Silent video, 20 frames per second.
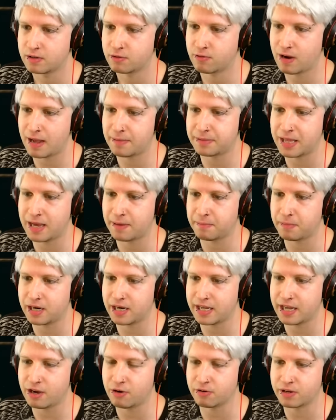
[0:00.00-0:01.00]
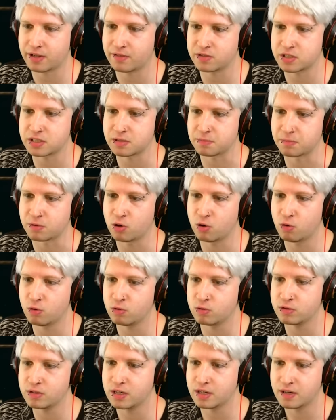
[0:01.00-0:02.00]
grab that money out, give us some
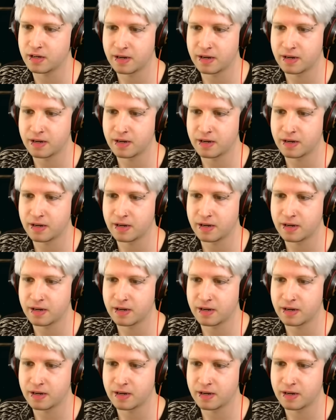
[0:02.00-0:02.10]
gold.